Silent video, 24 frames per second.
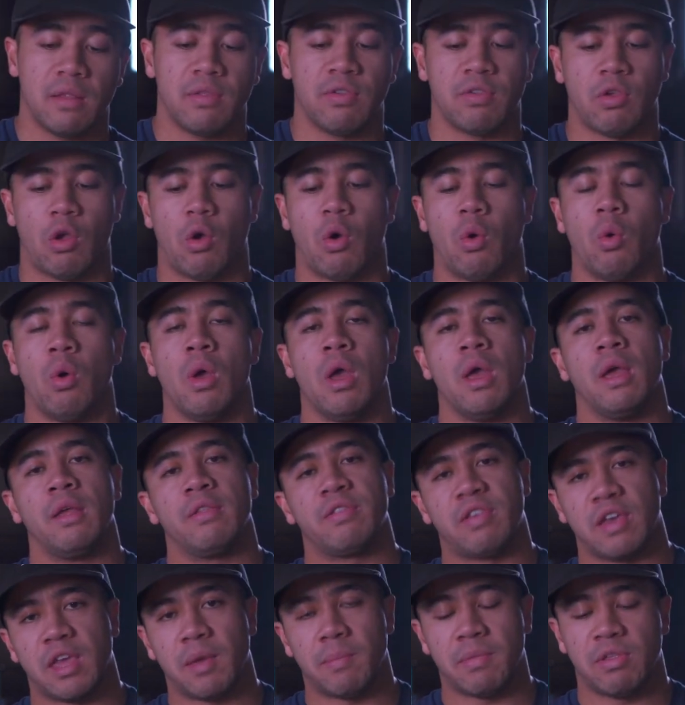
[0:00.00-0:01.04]
So
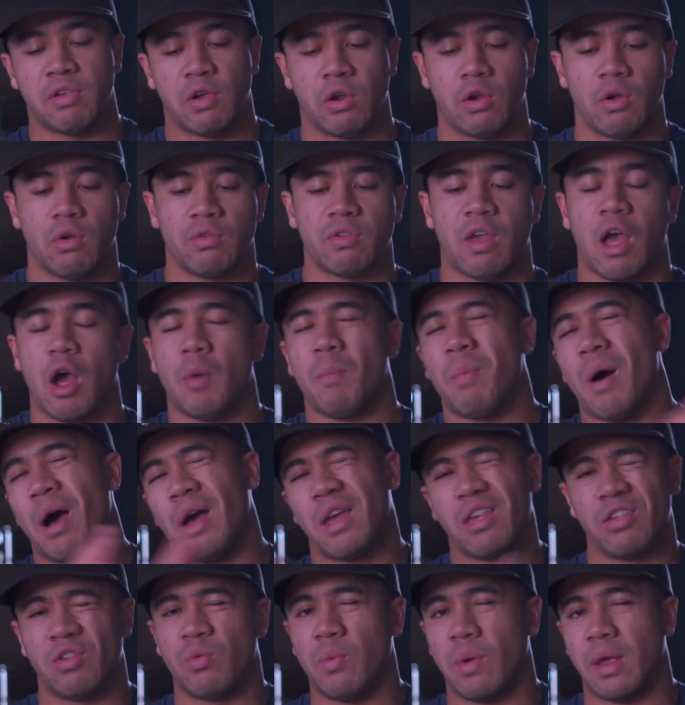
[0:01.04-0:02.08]
tech and materials, I'll probably
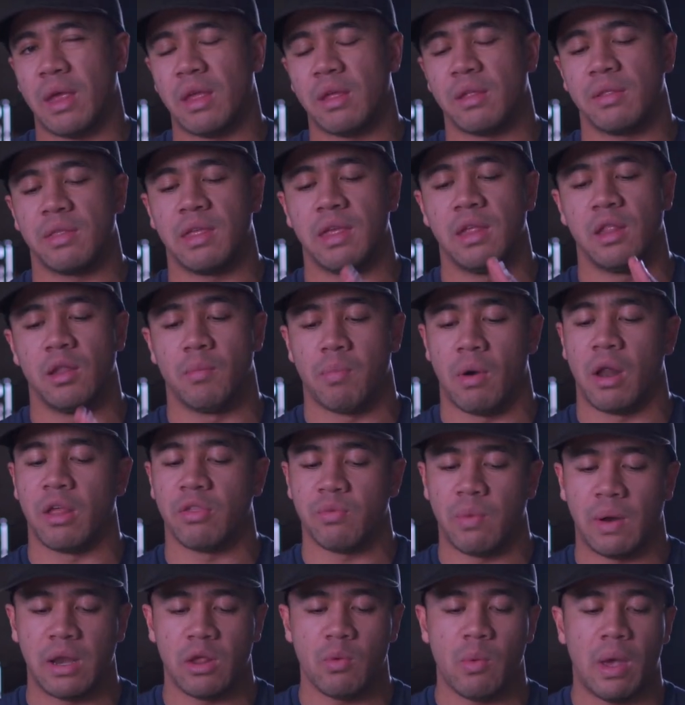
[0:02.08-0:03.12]
swing the Lebron
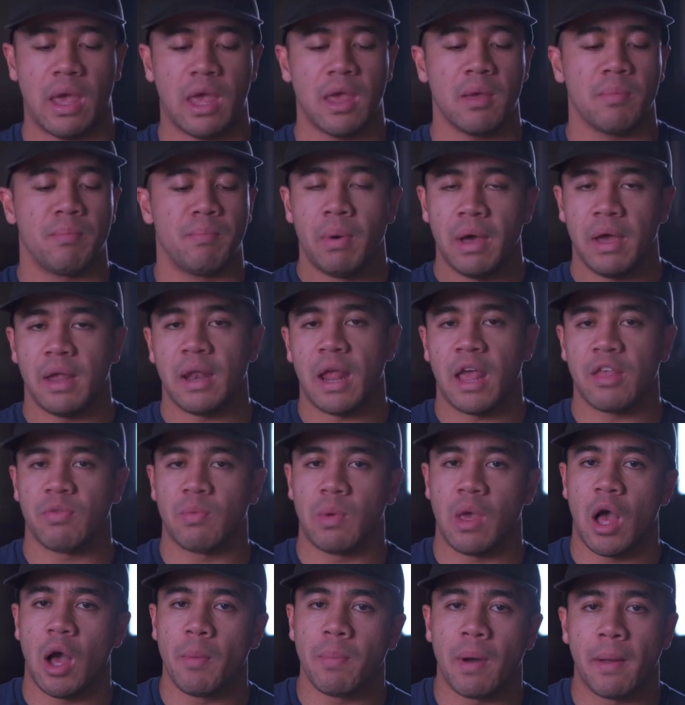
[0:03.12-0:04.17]
20 way, but as
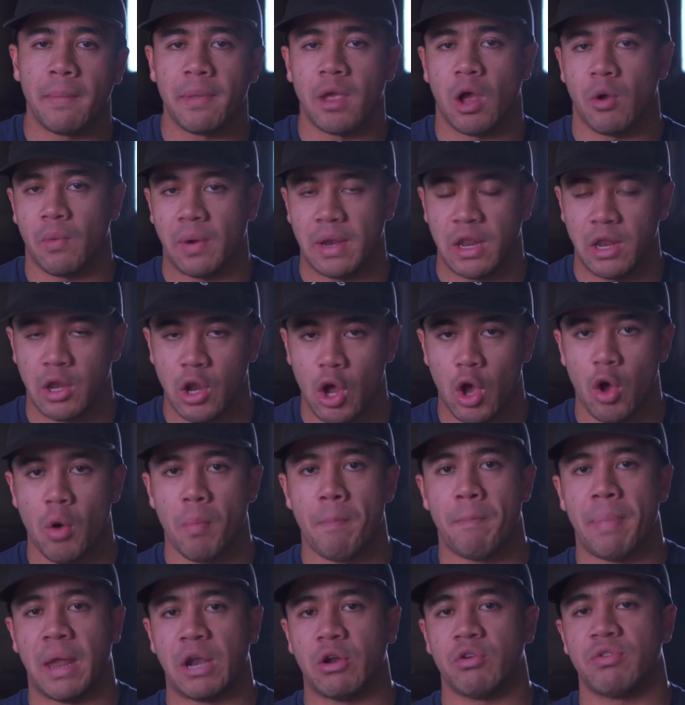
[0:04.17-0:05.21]
we all probably already know,
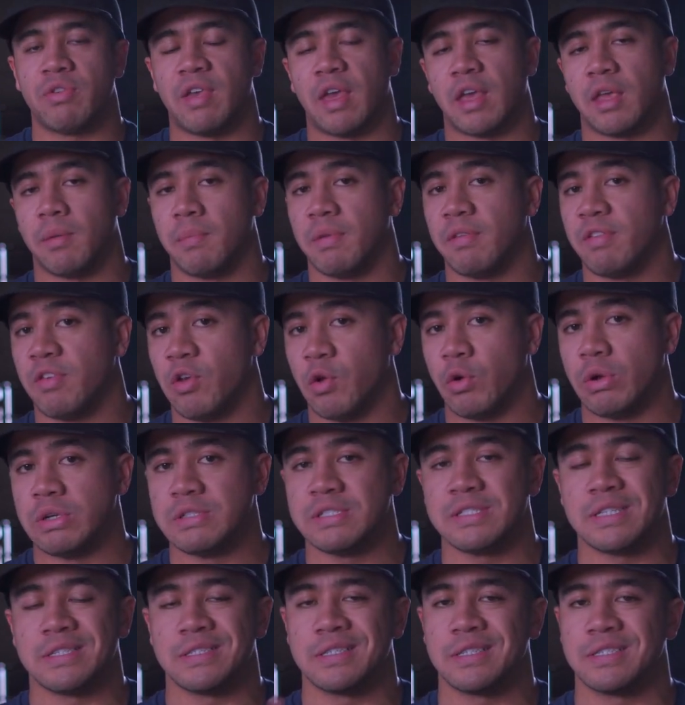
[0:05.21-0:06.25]
better tech and
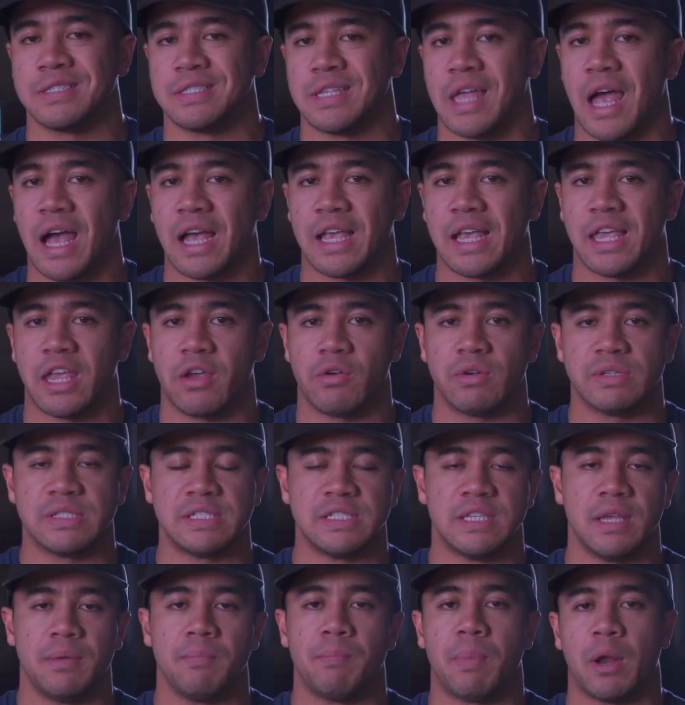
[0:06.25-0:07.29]
materials does not
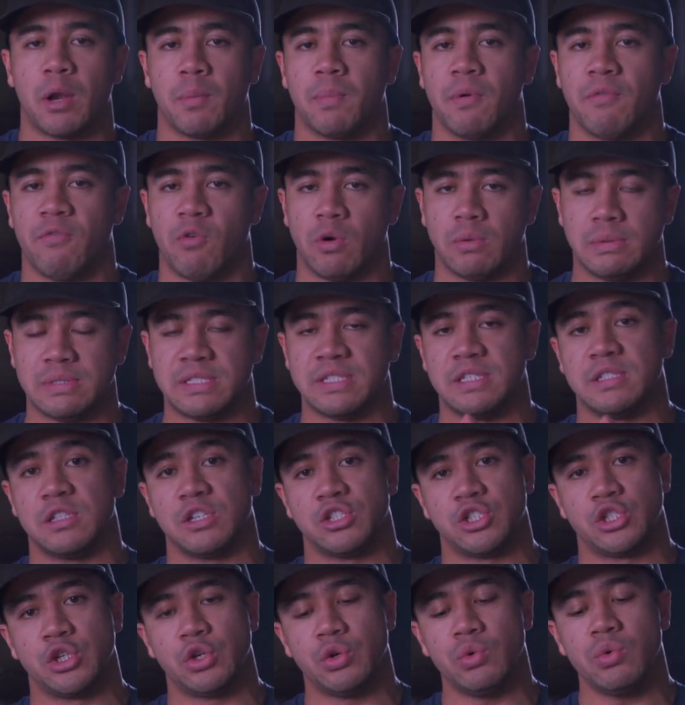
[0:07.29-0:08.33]
guarantee better performance in the
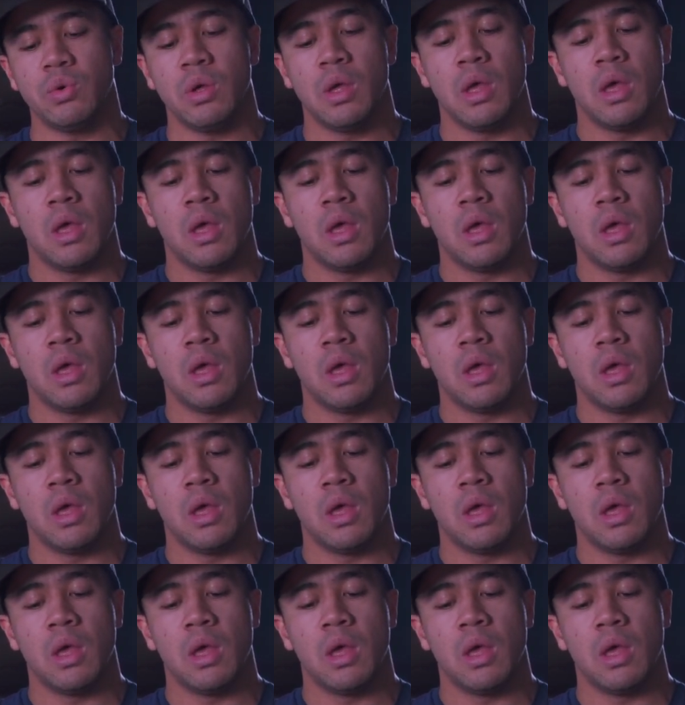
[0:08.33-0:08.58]
shoe.